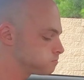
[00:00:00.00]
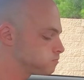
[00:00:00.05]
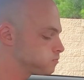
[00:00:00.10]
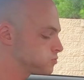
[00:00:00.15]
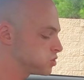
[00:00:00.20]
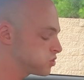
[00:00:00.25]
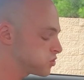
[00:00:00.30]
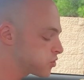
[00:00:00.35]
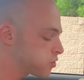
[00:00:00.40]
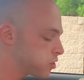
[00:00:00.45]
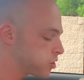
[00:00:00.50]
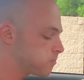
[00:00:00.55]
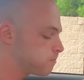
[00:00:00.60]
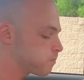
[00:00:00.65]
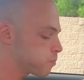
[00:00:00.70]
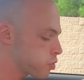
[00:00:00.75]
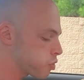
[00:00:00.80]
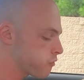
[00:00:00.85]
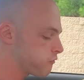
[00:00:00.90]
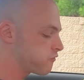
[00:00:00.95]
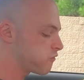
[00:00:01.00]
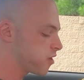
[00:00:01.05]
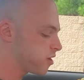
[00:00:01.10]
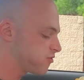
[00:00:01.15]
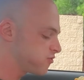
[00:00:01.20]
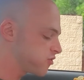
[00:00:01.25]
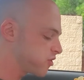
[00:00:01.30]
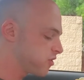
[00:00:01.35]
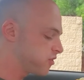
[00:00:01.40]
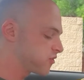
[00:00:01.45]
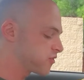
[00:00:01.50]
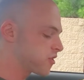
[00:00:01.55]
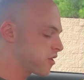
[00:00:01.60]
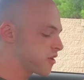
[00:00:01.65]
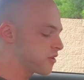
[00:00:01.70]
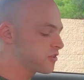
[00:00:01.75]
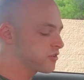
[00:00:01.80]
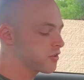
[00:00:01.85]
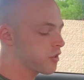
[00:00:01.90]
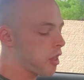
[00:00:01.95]
It's good. The fried shell is
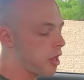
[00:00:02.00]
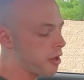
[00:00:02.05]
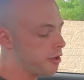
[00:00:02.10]
nice. It